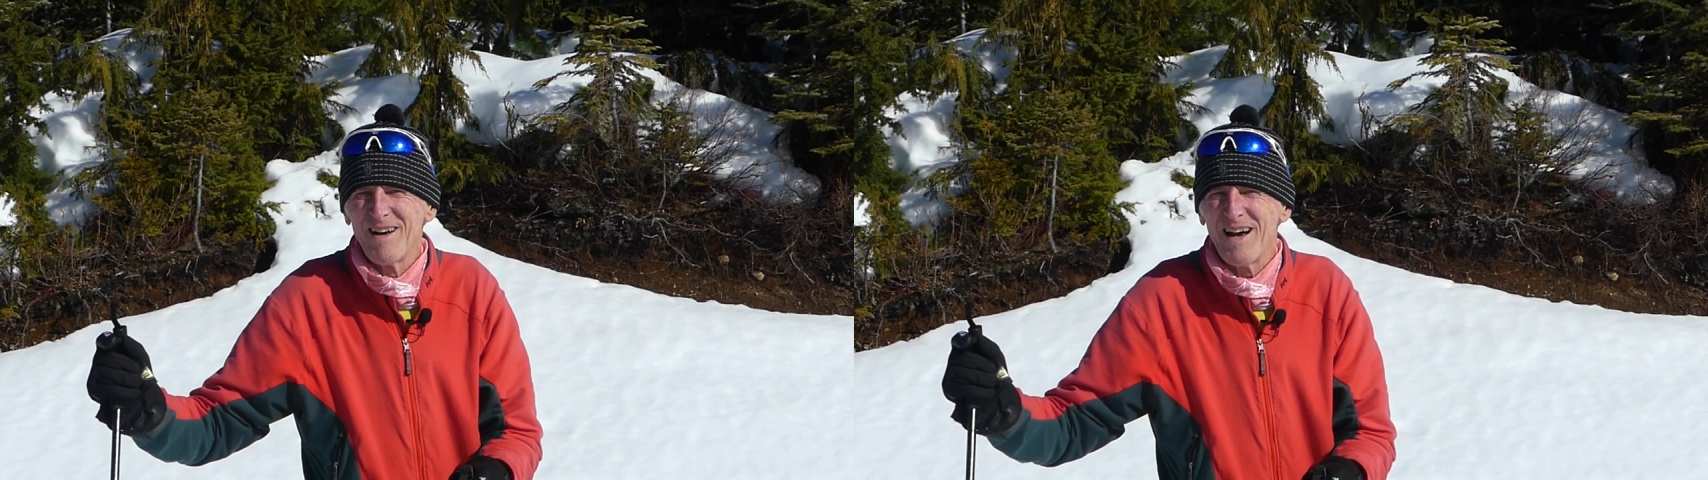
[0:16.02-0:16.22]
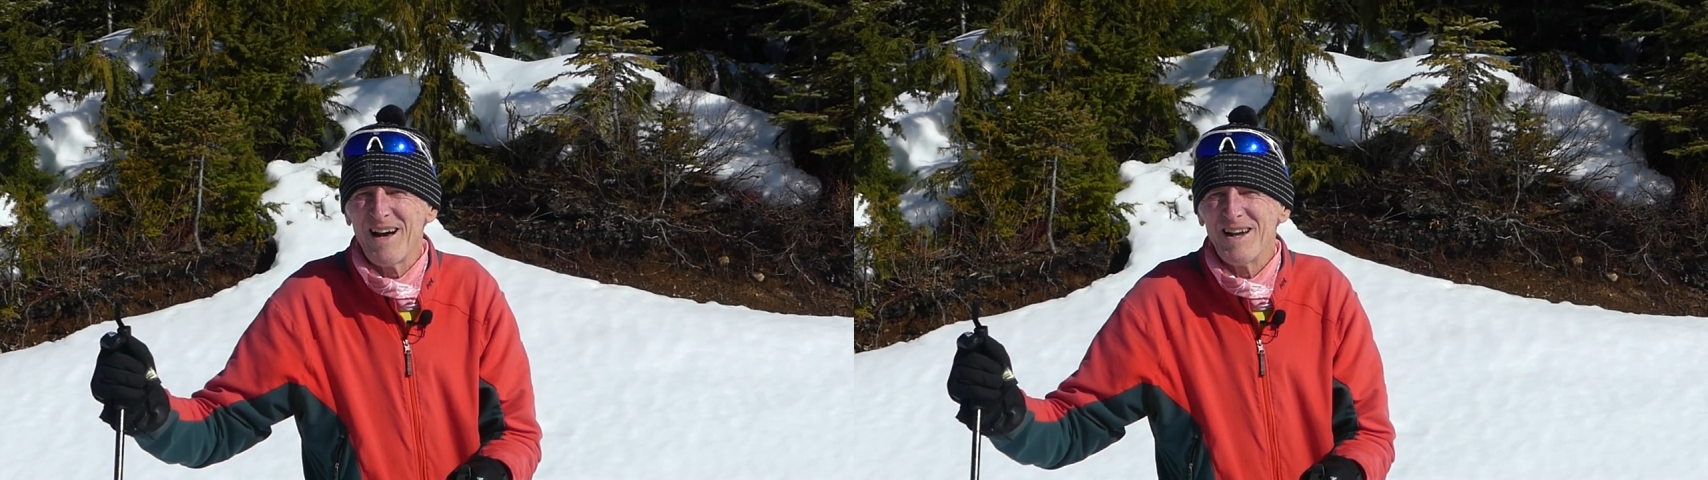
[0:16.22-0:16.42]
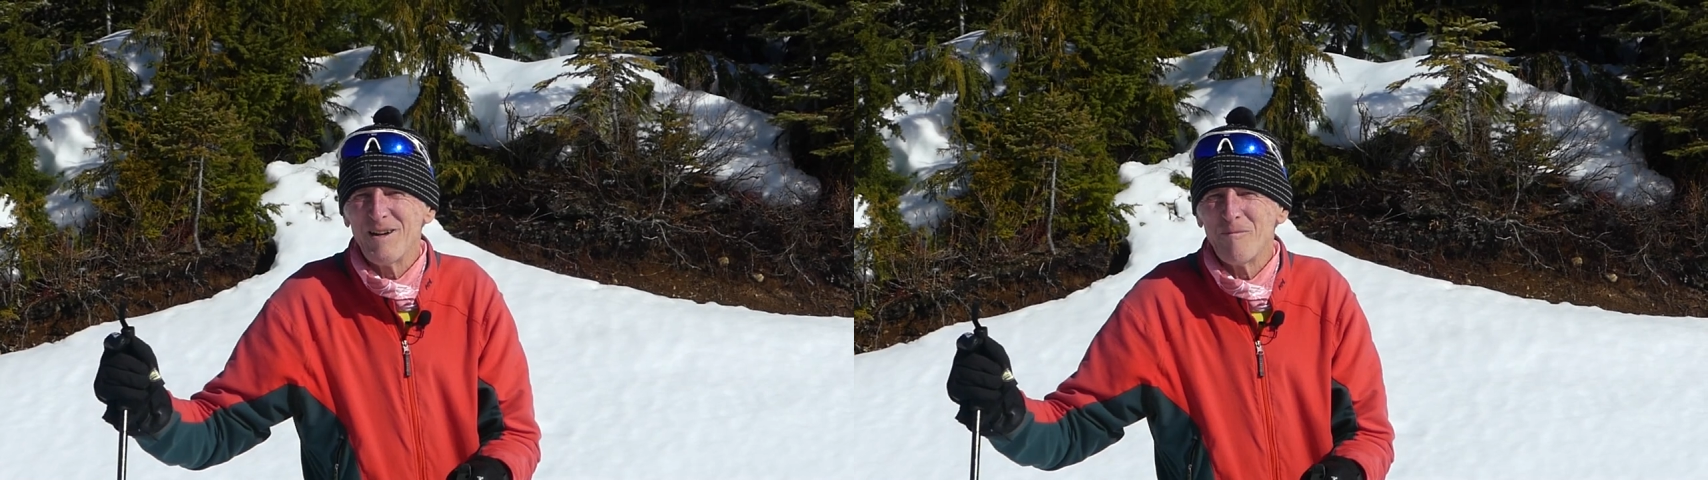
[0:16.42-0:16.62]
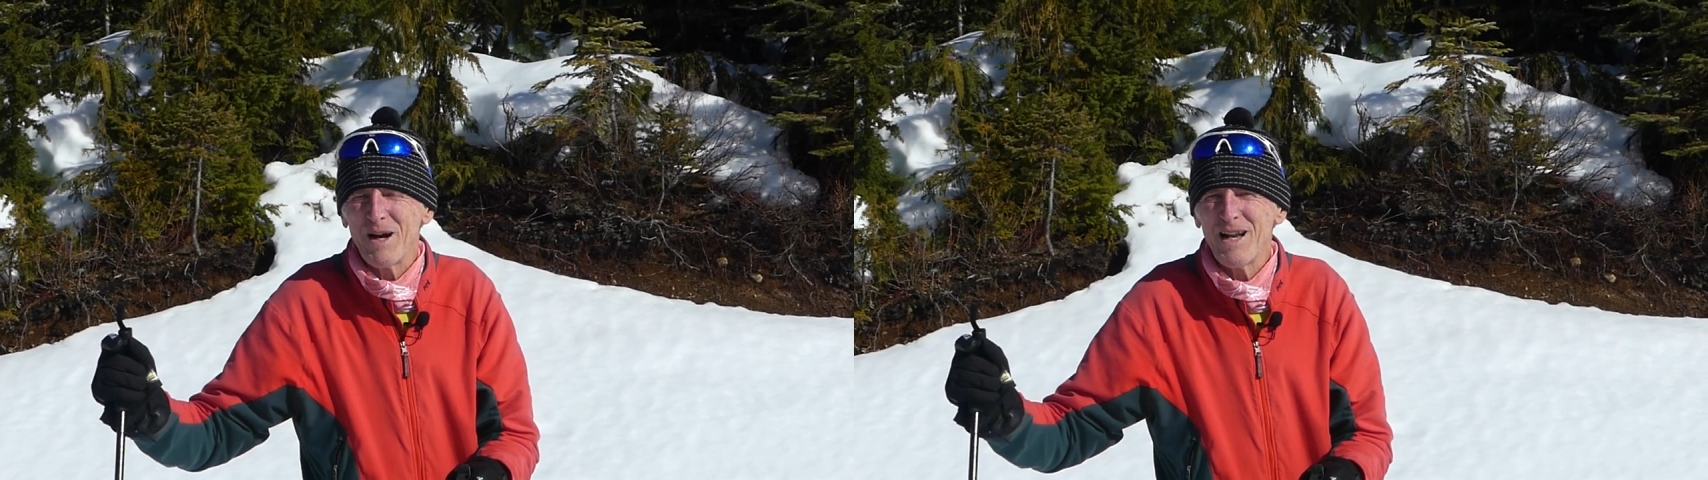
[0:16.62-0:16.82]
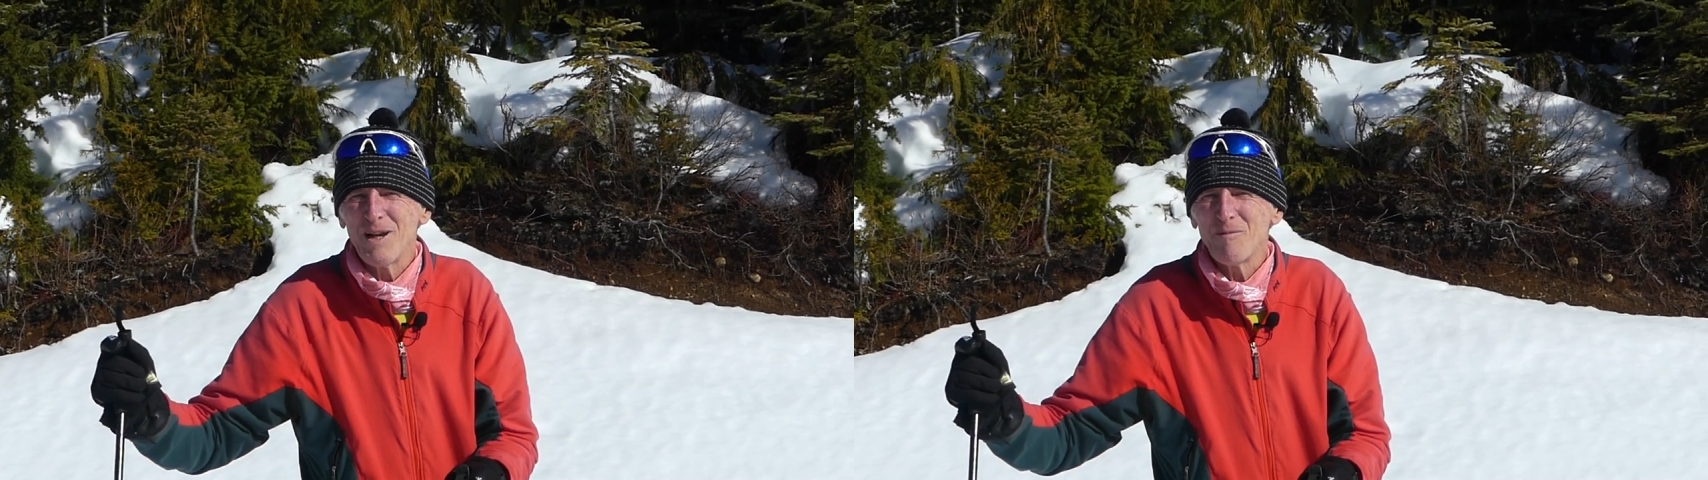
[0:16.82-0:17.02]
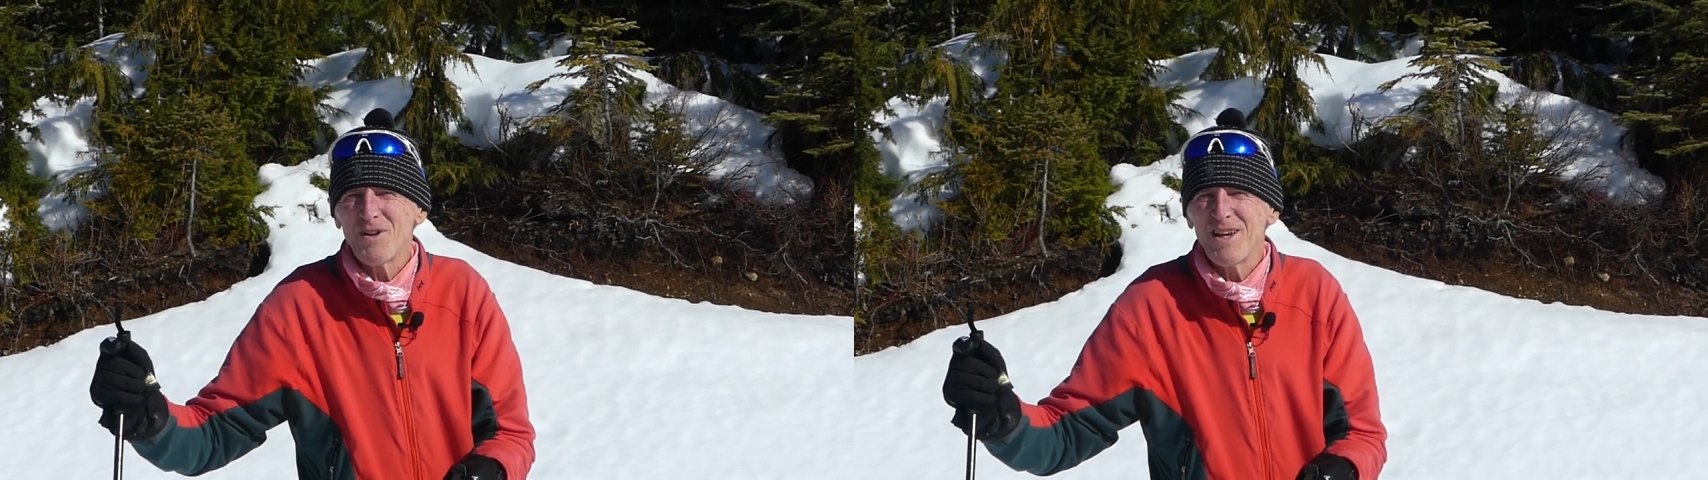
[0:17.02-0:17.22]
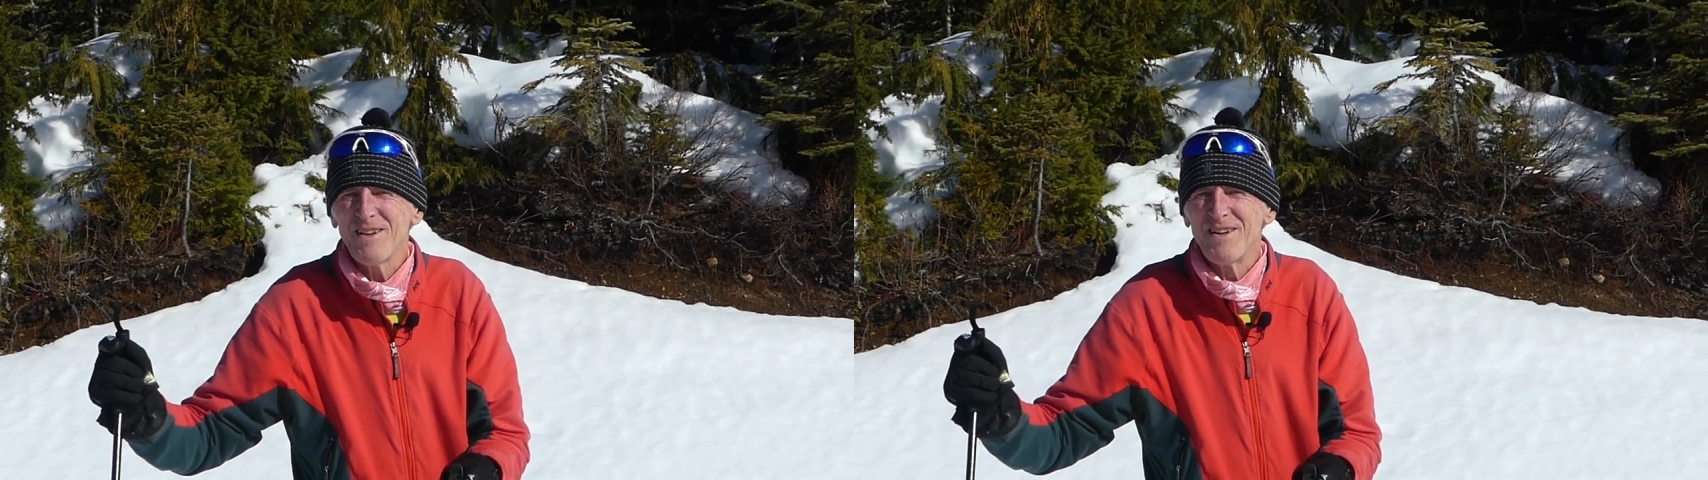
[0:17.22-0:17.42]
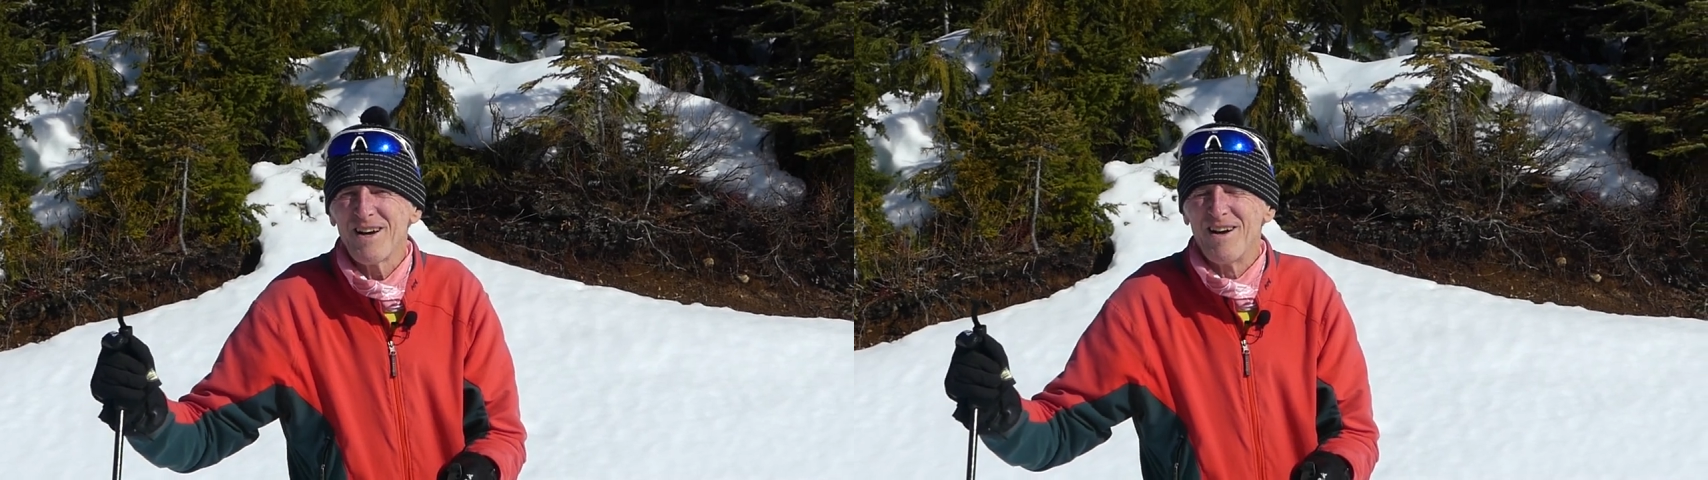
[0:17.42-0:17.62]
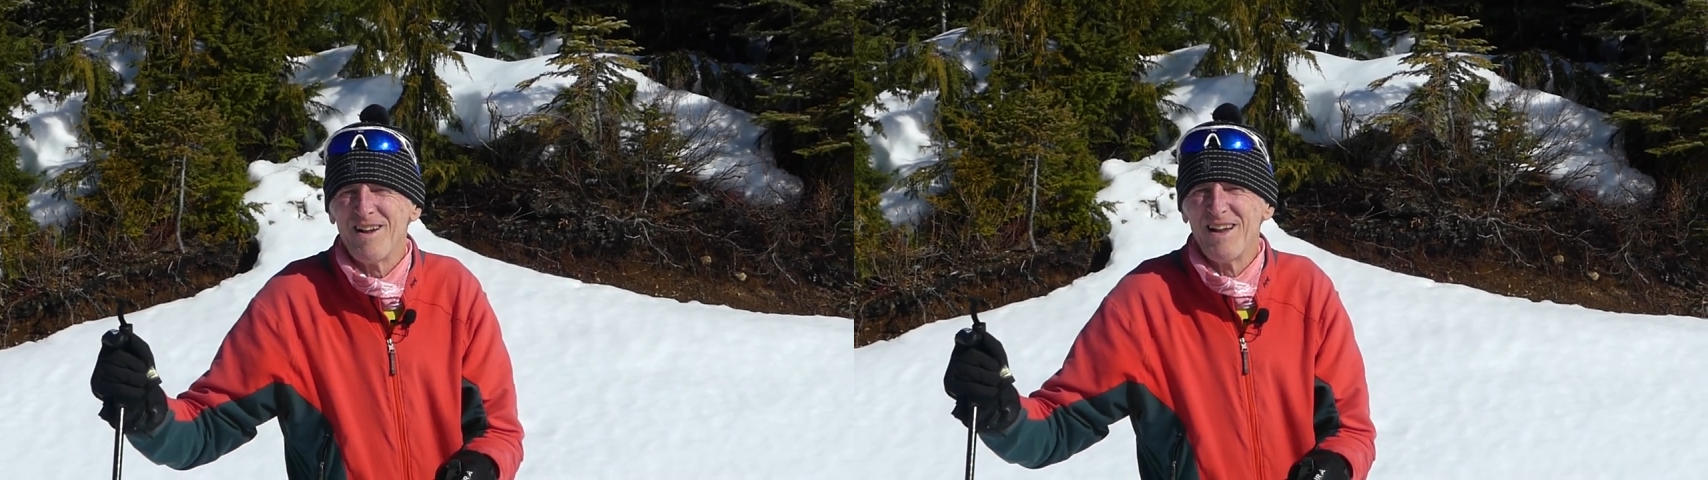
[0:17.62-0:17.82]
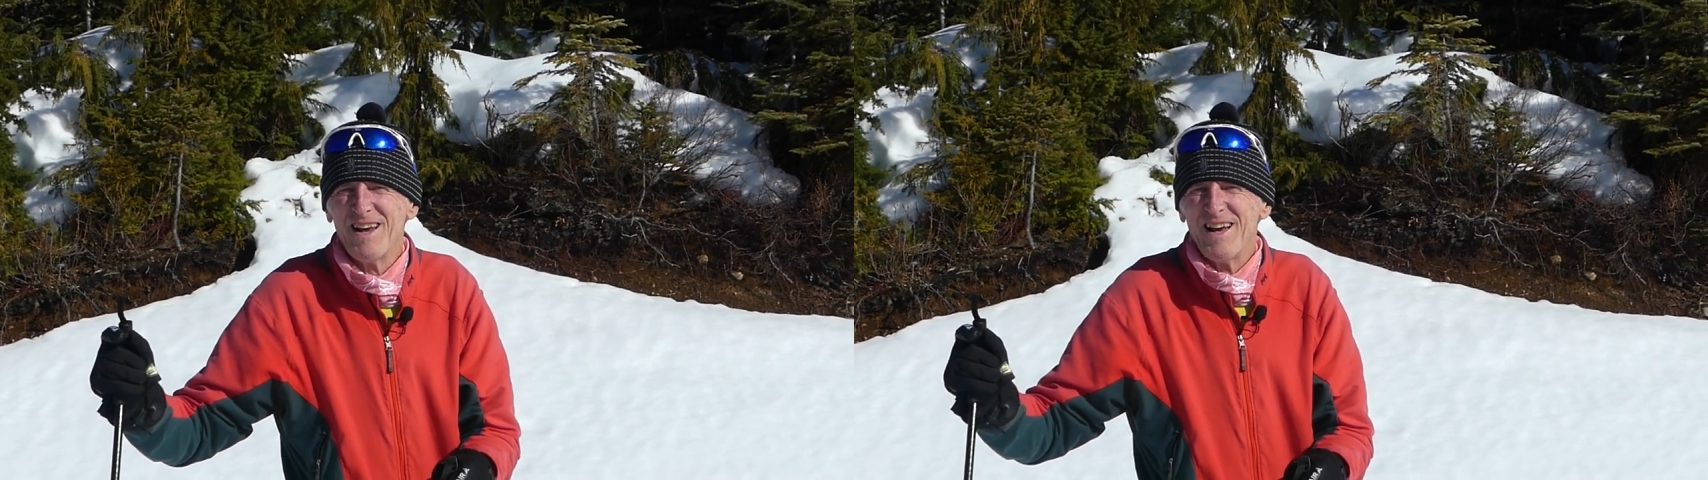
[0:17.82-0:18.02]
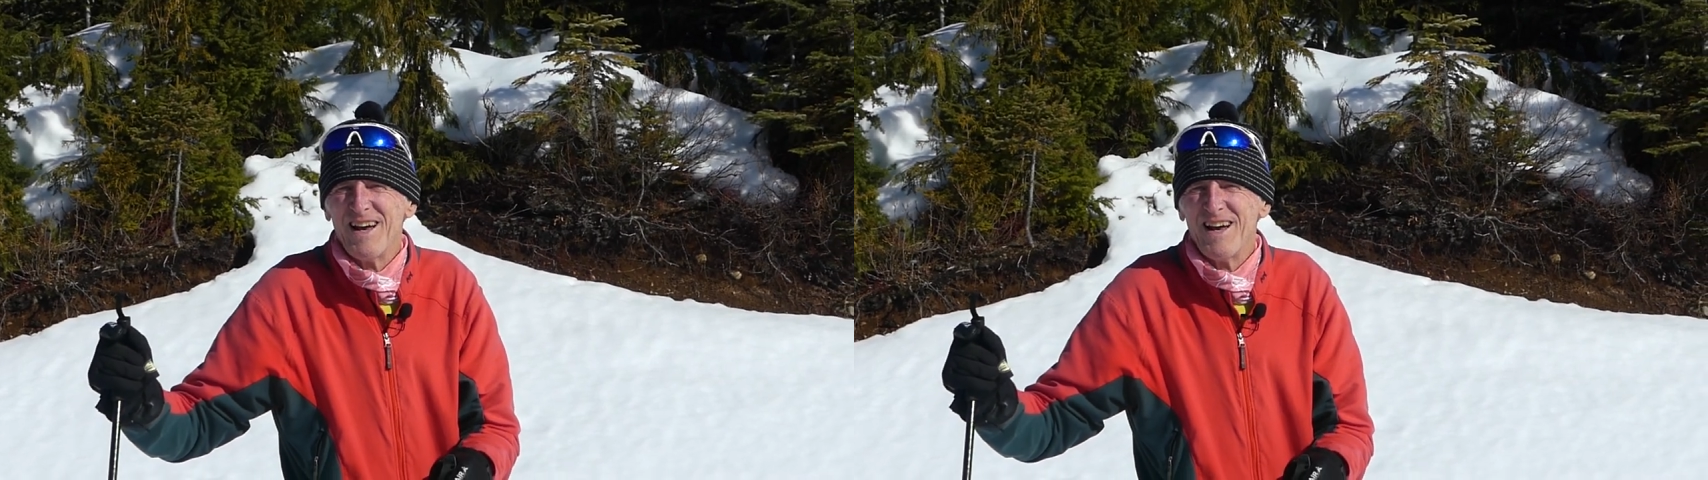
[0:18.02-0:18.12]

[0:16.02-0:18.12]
Hi, my name's Keith Nicol,